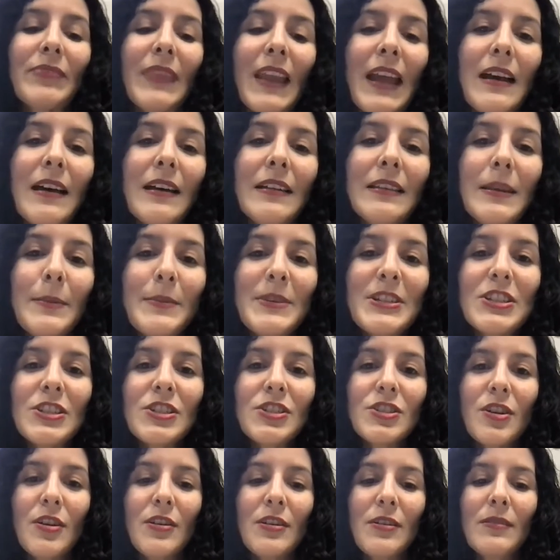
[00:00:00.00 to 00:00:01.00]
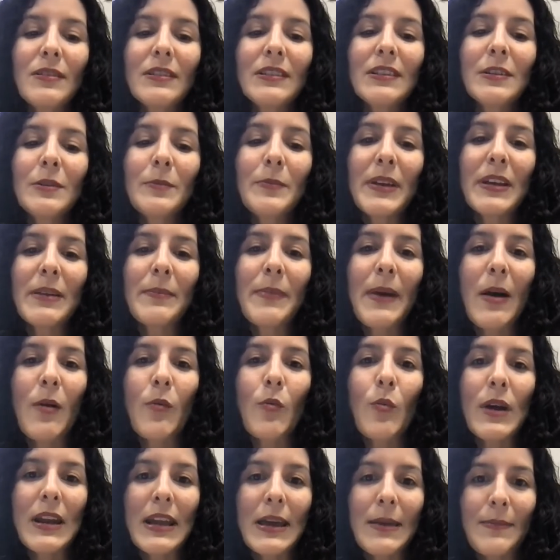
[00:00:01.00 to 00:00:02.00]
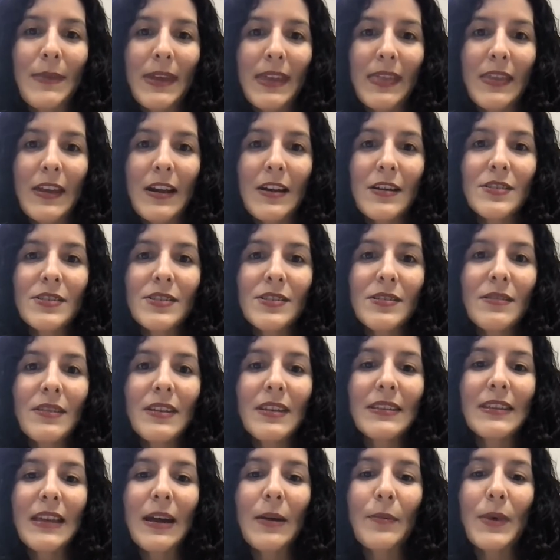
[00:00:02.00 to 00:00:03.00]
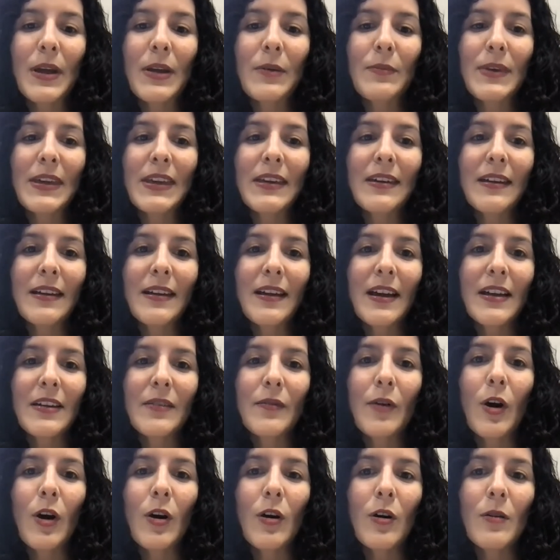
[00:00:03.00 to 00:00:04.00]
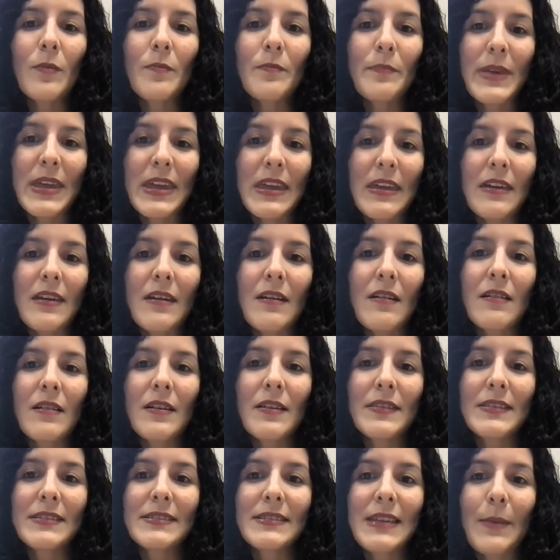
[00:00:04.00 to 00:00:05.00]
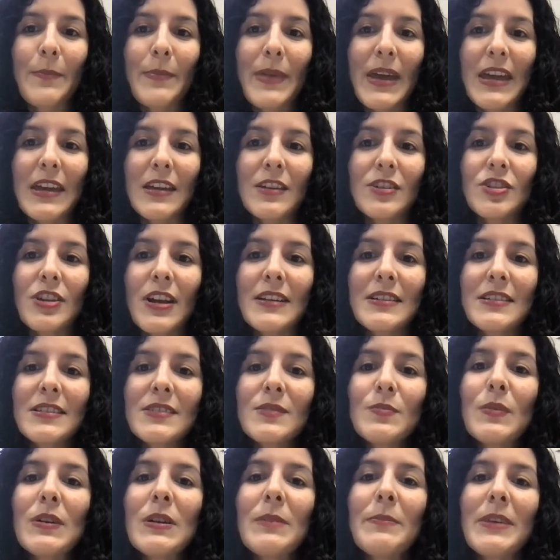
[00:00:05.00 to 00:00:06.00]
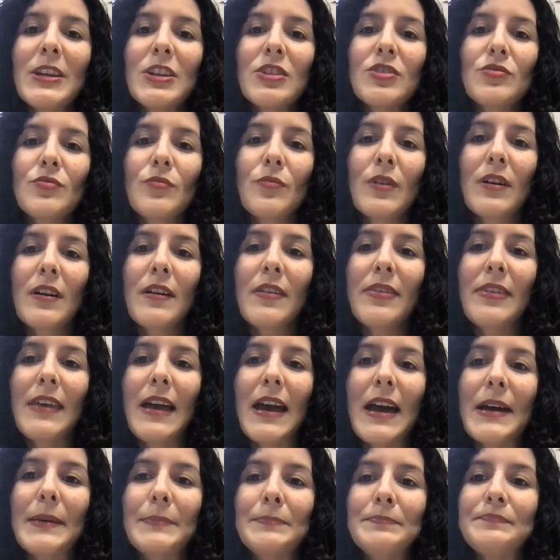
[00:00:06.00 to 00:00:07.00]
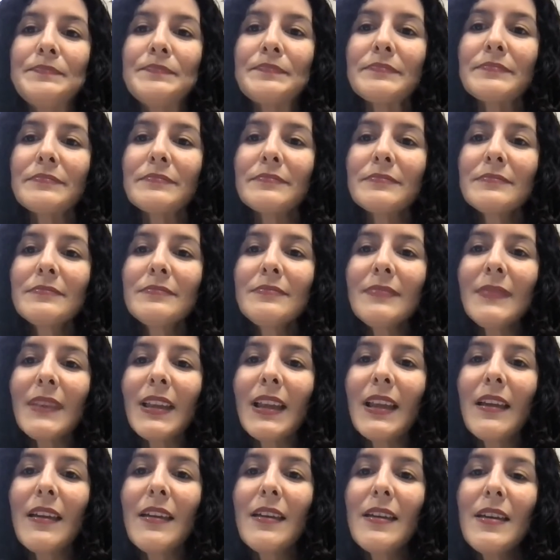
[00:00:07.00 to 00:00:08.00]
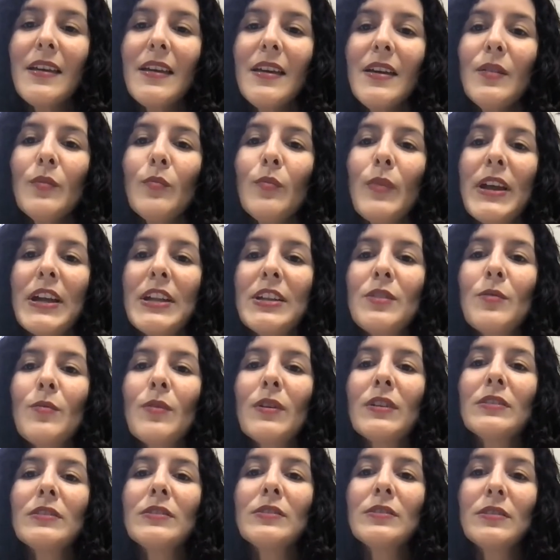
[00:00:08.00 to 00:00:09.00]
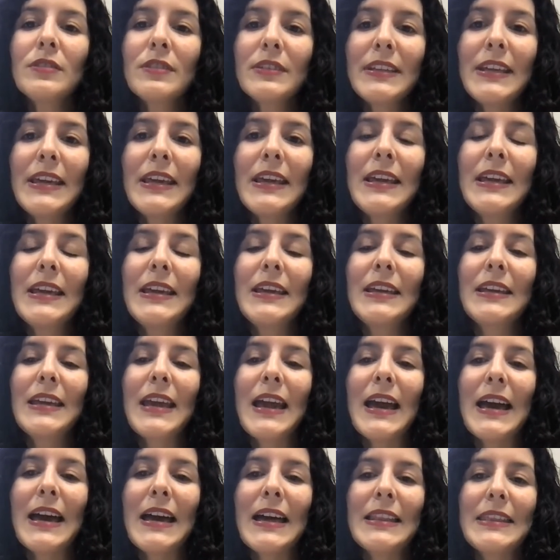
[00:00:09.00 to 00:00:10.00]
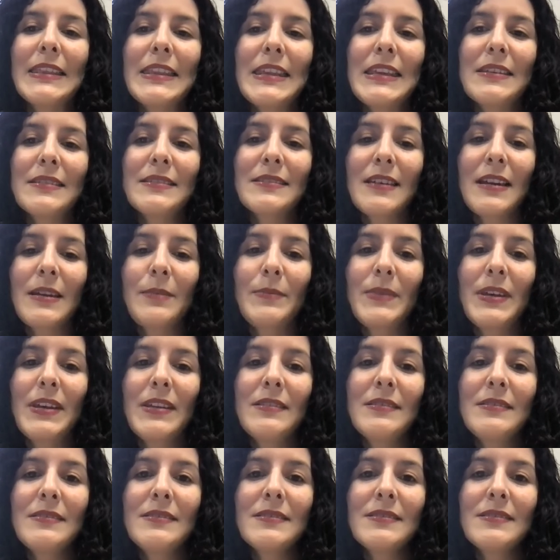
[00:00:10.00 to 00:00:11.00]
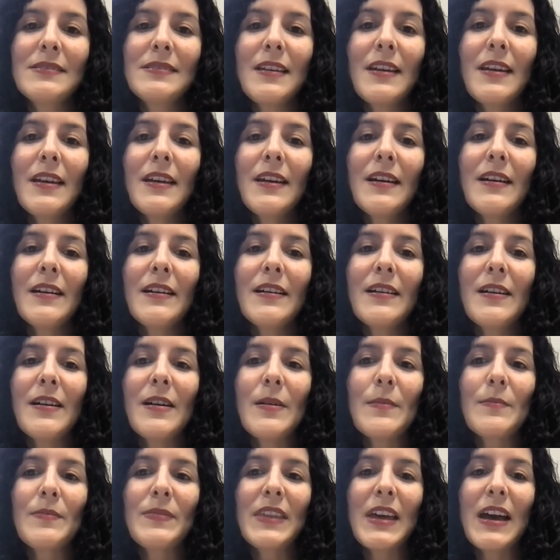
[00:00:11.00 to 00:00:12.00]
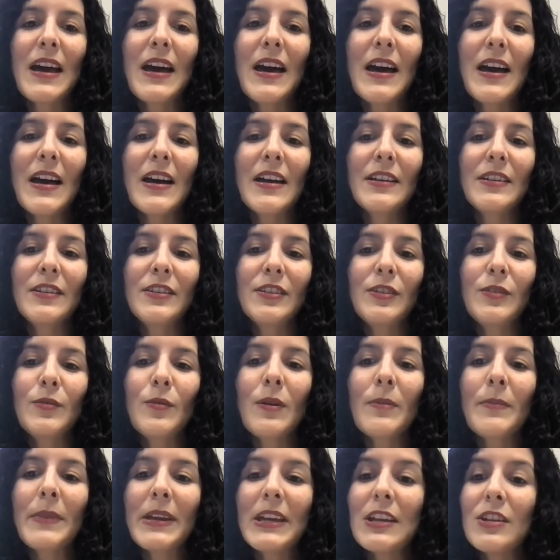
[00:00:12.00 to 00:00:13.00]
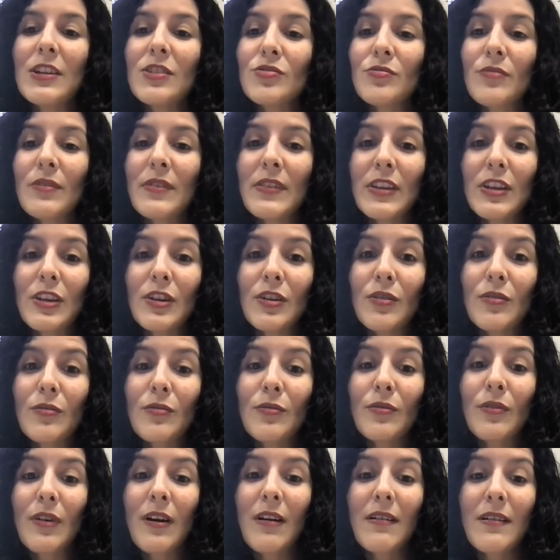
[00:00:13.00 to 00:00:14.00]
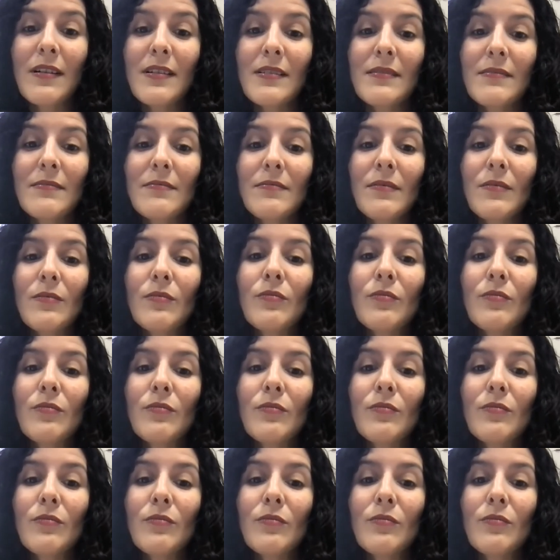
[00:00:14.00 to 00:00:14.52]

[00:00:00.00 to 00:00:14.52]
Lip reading: let me just show you a little bit about what I mean there so that that way we can kind of all be on the same page. I just want to make sure that when you are looking at the assignments, that you are making sure that you are